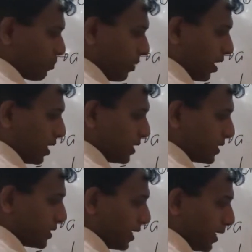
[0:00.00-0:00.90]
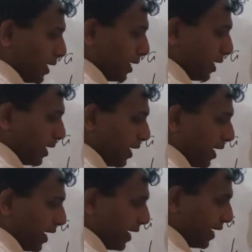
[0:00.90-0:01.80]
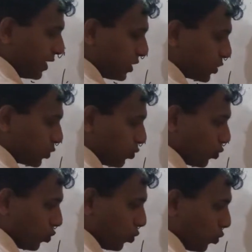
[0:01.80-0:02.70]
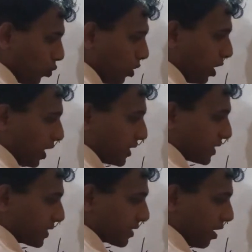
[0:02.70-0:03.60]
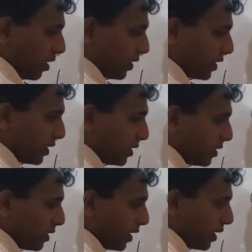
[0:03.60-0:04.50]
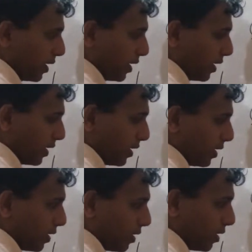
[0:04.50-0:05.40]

plus a into sine a.